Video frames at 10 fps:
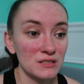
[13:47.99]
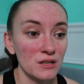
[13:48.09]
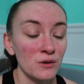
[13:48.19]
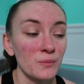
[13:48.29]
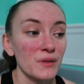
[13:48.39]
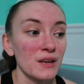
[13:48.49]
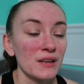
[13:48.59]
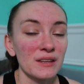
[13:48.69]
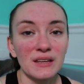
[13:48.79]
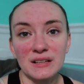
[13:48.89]
So
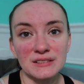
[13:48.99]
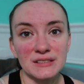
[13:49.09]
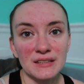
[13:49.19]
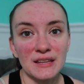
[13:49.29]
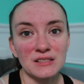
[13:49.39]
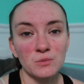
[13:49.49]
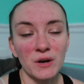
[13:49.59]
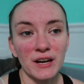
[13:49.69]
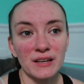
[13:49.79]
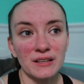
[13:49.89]
like I said, that's
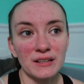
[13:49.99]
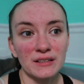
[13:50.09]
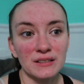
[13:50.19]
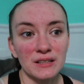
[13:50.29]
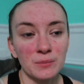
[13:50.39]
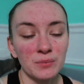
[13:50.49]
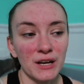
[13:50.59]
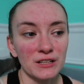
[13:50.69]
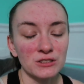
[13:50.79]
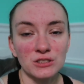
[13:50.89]
why it ended up
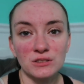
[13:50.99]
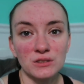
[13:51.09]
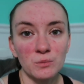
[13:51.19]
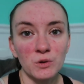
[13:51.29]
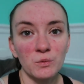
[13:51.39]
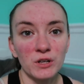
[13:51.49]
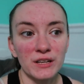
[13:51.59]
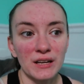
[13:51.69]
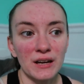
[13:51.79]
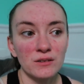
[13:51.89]
actually somewhat
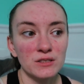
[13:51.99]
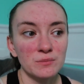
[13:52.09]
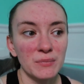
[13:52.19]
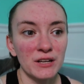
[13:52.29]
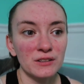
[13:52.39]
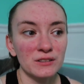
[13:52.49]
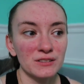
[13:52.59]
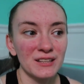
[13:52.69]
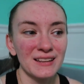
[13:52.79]
working out better.